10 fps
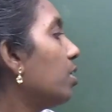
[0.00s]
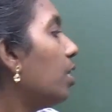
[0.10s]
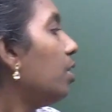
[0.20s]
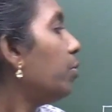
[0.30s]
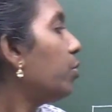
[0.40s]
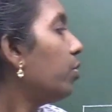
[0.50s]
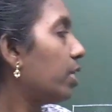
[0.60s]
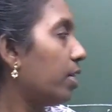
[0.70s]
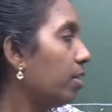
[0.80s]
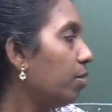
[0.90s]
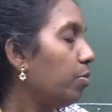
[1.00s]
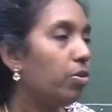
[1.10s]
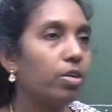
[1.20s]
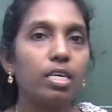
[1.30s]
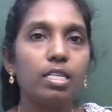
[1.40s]
In
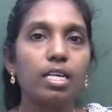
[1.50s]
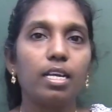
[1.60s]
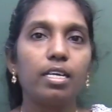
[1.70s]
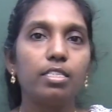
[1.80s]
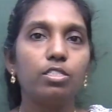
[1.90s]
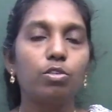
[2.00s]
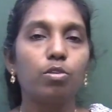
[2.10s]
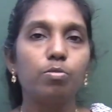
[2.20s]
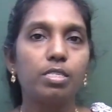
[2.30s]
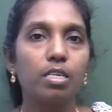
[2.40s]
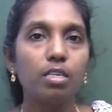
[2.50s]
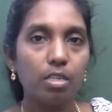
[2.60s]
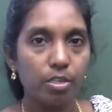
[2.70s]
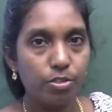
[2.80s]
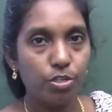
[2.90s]
Mucor, the linkage groups
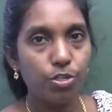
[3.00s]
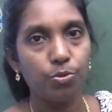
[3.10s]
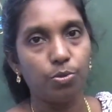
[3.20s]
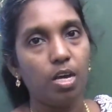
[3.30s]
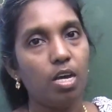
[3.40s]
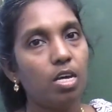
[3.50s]
are 2.